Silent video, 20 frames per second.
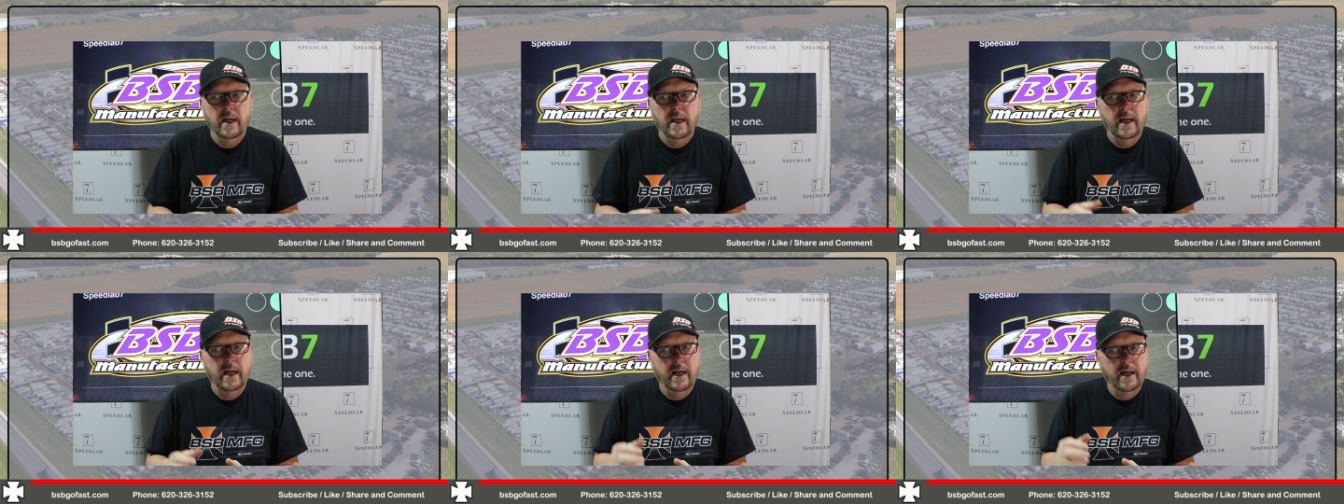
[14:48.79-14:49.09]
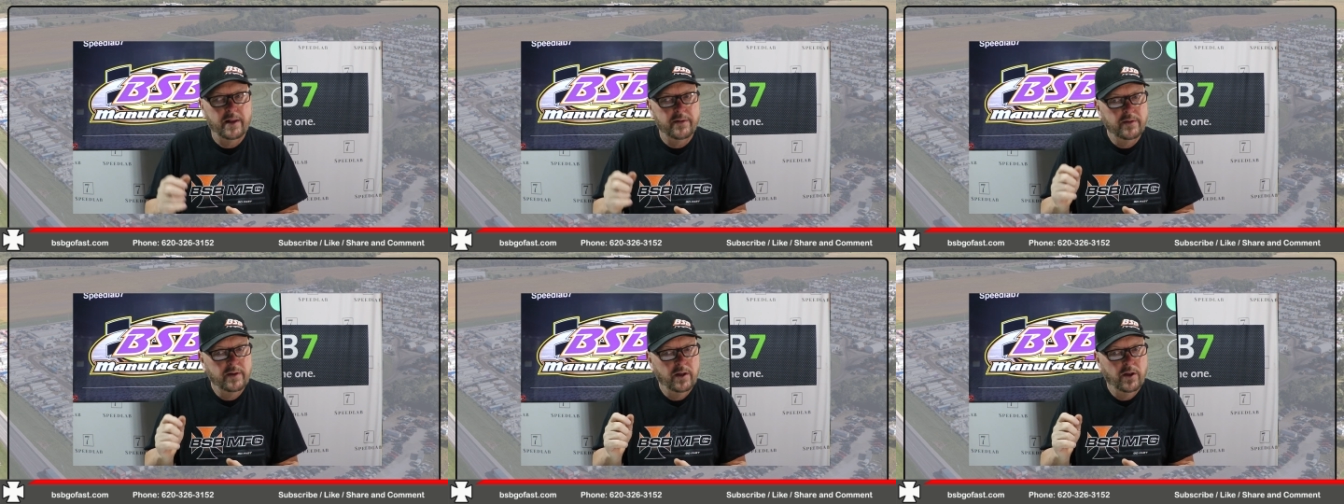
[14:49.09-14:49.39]

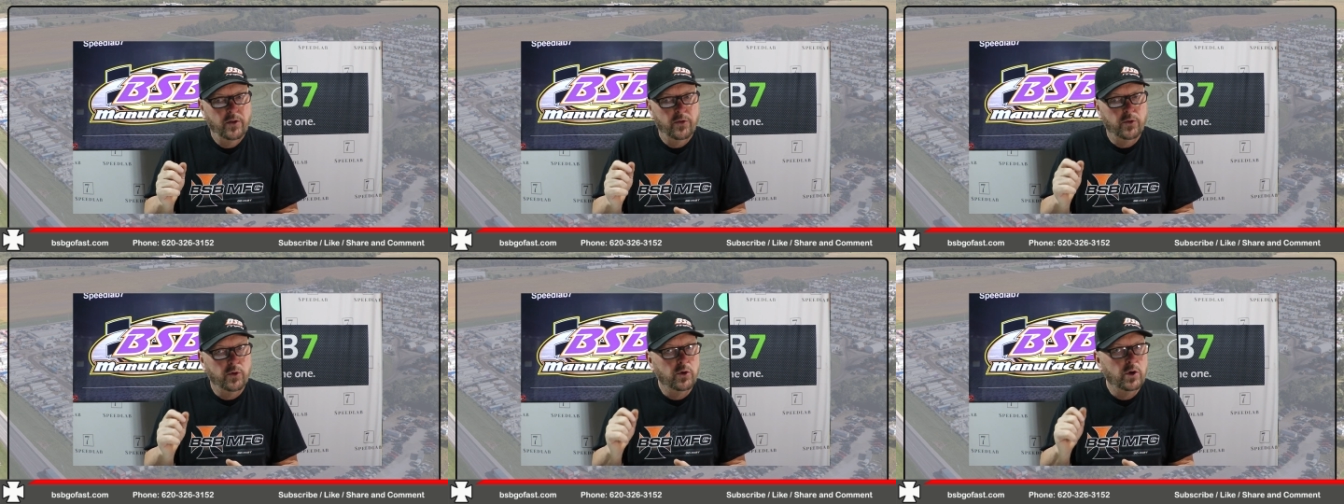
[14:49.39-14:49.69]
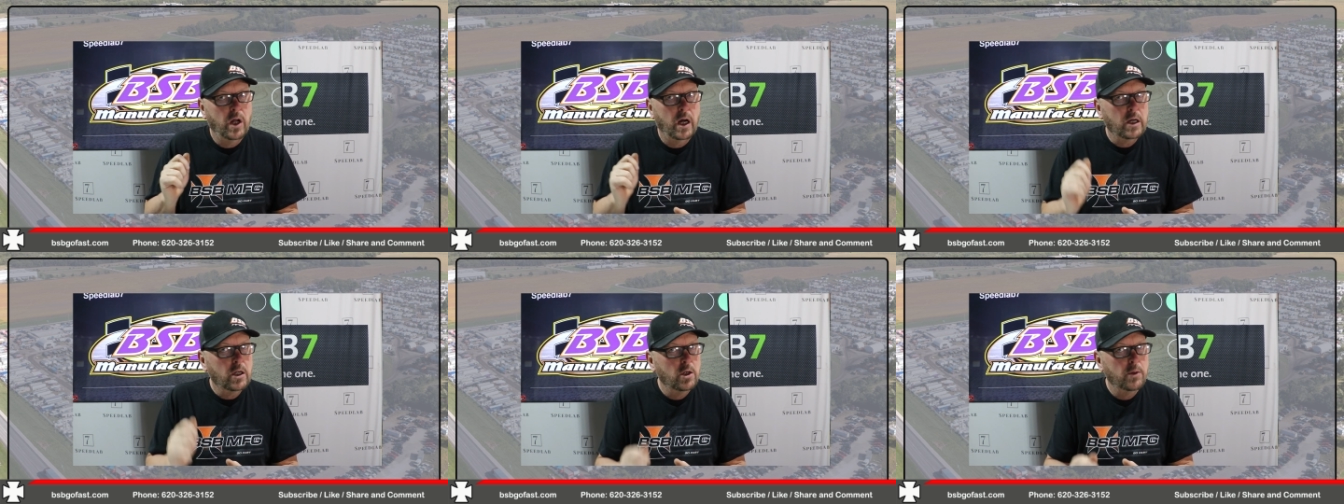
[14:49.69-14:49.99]
and they're
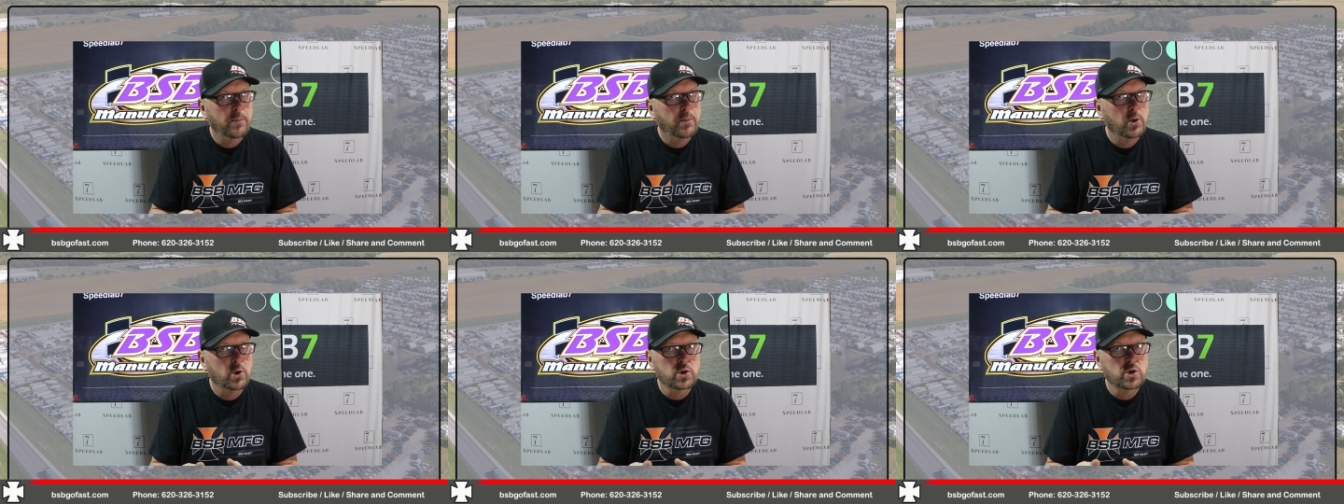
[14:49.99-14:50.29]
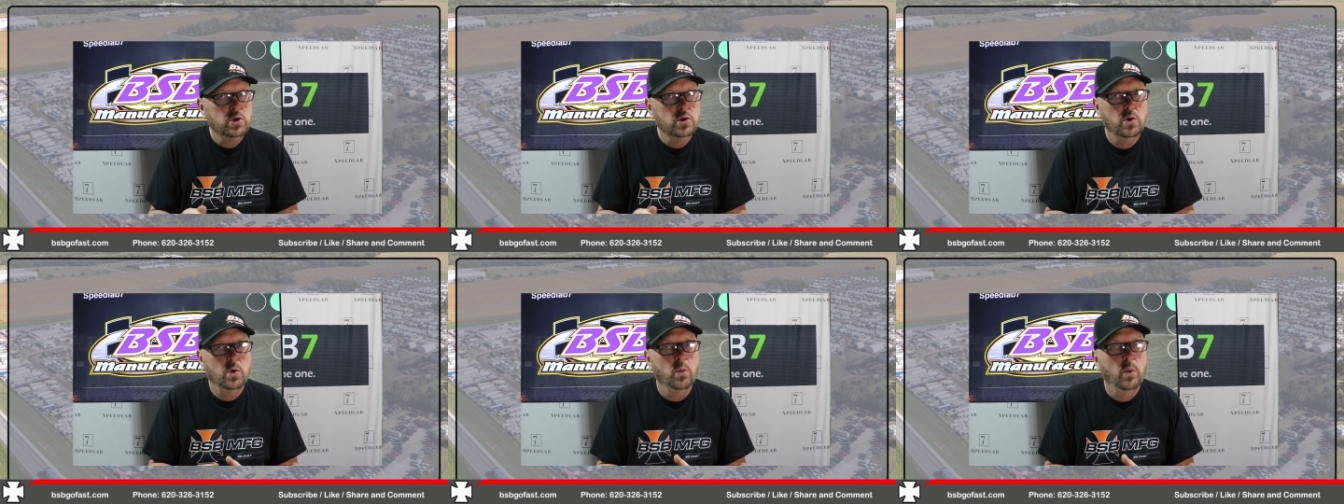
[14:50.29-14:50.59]
not going to
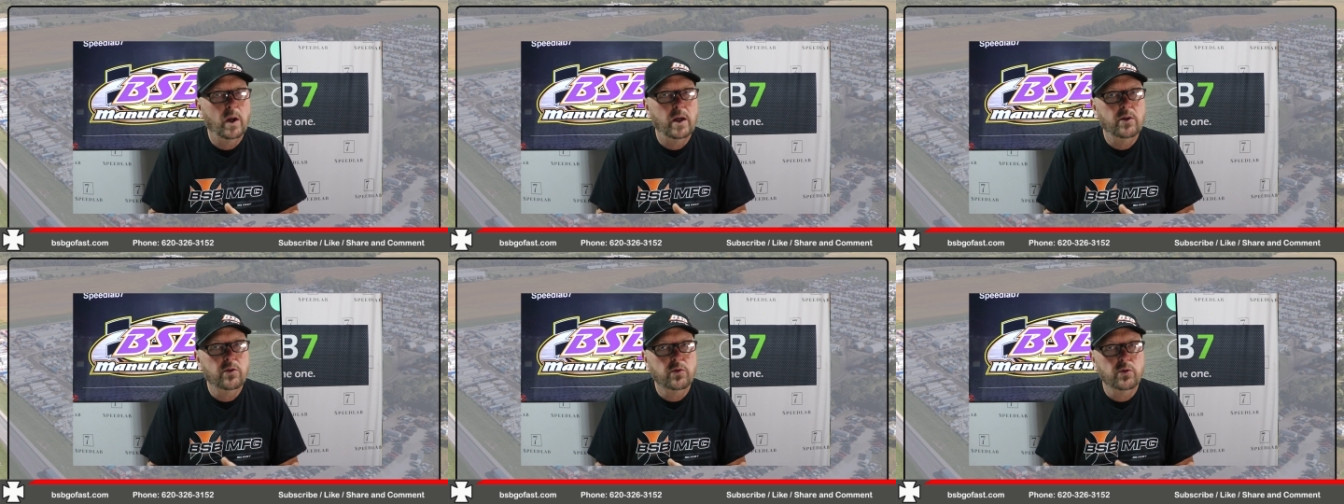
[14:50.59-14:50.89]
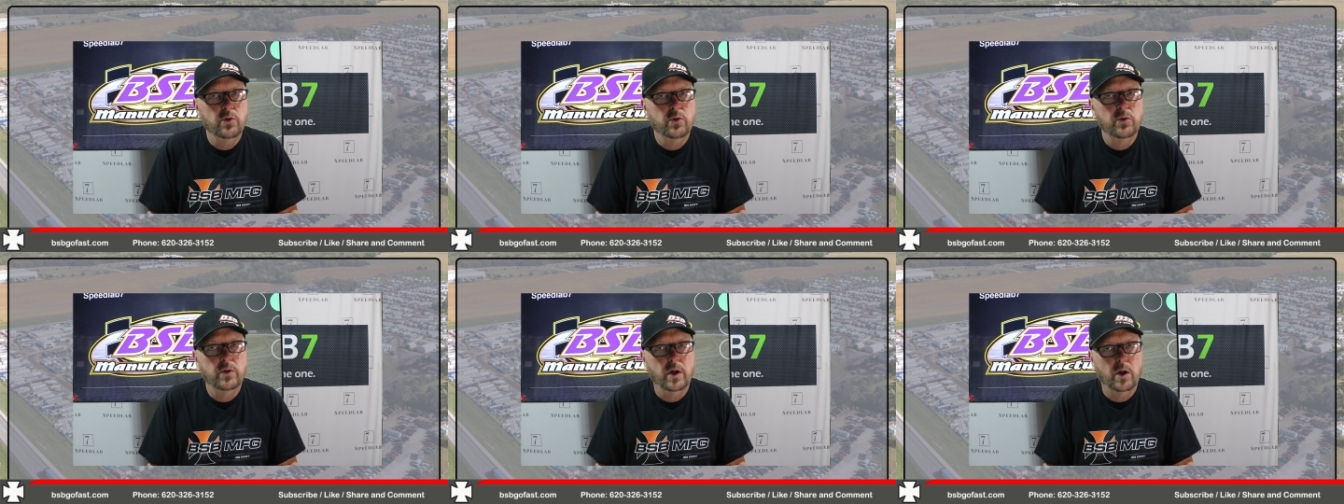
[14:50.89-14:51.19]
push their way
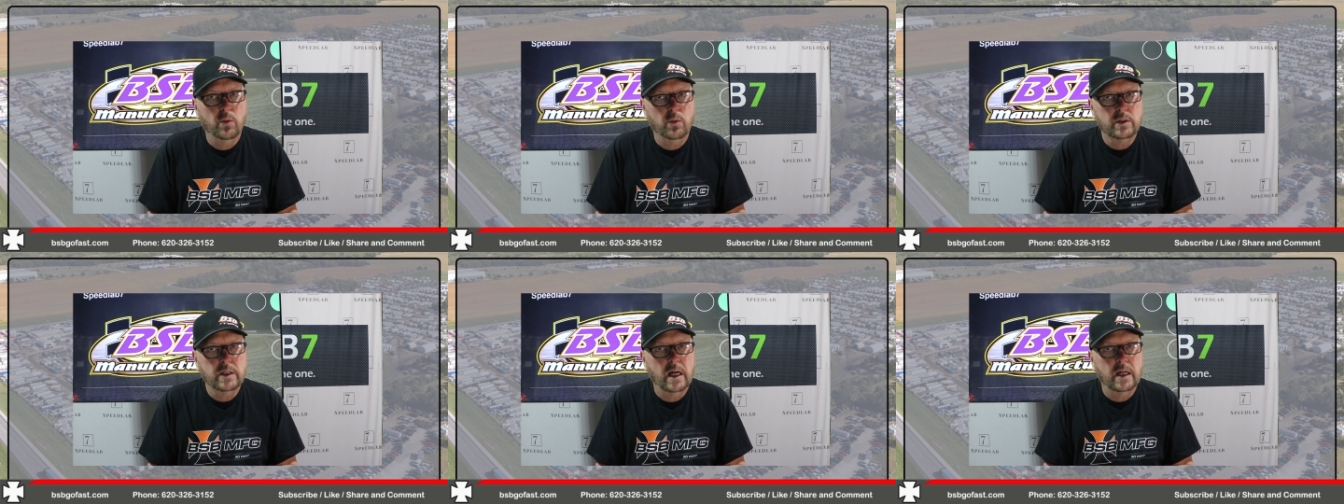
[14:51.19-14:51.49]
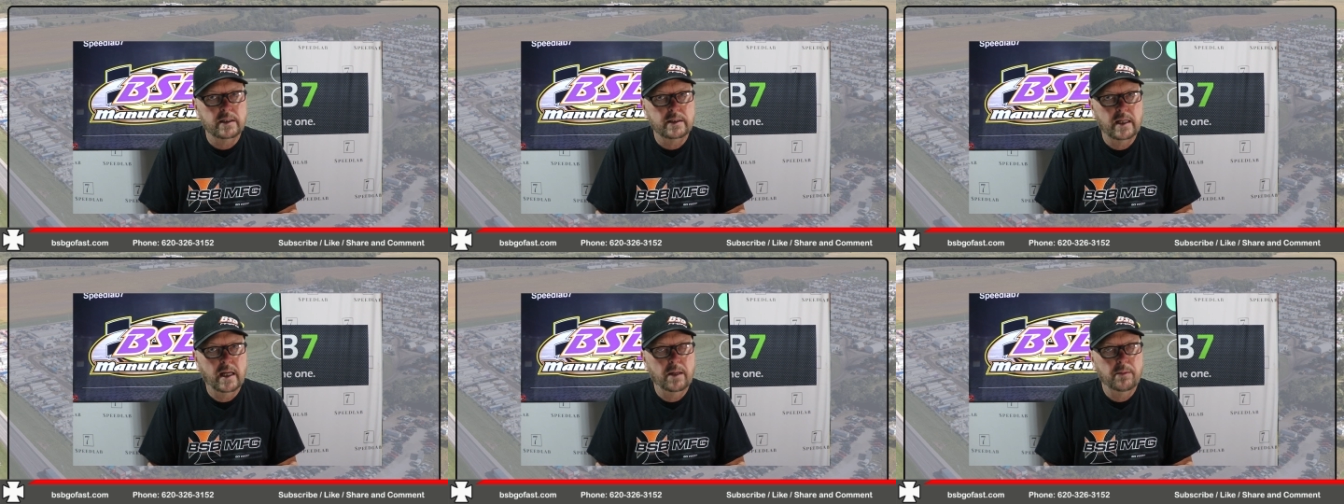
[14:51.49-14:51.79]
through there
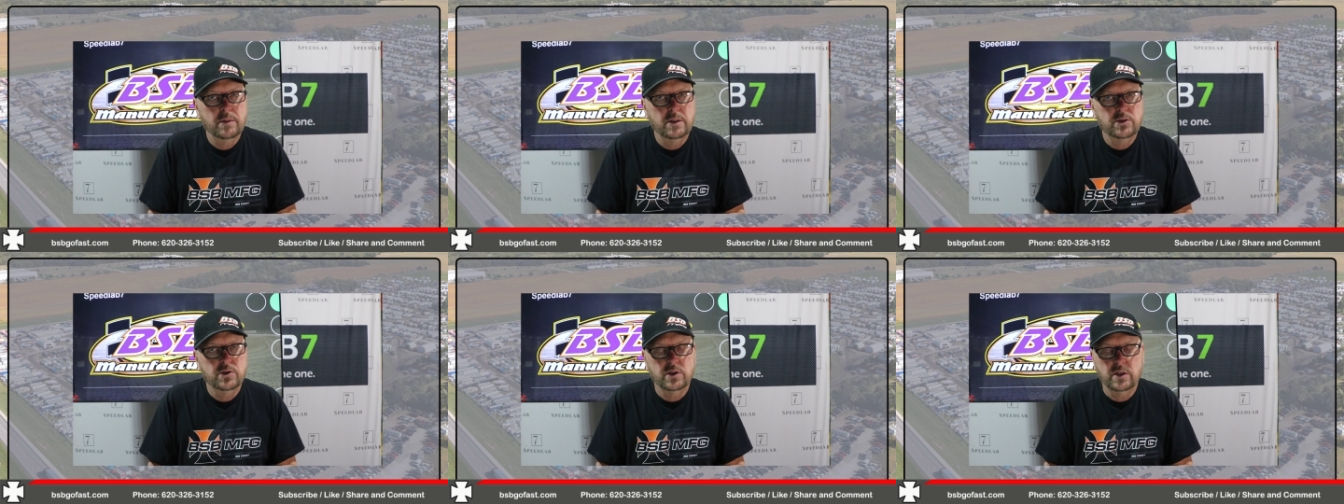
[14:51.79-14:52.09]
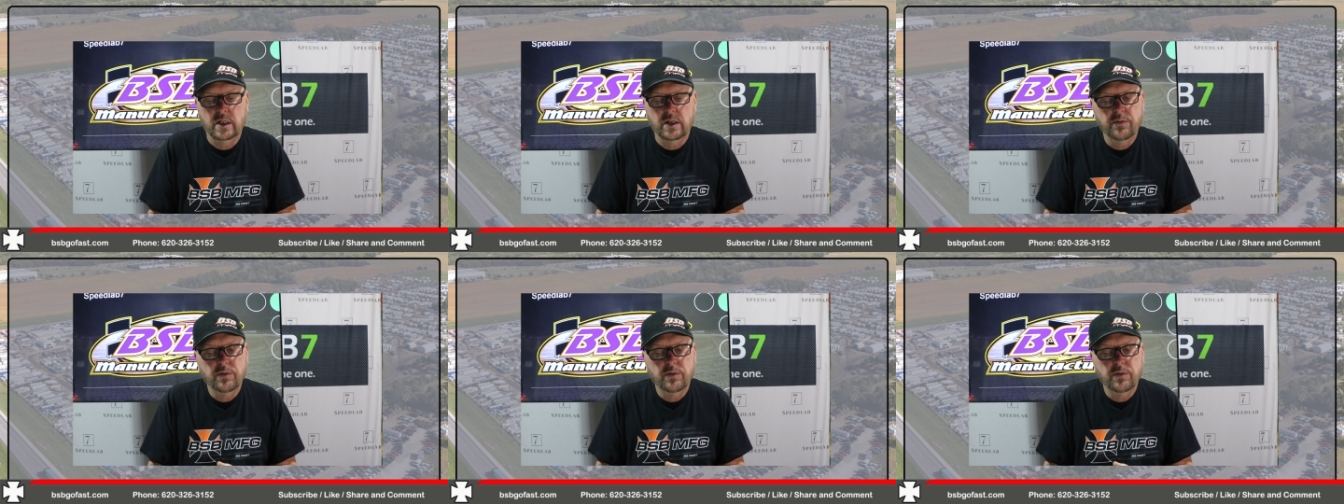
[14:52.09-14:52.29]
without damaging.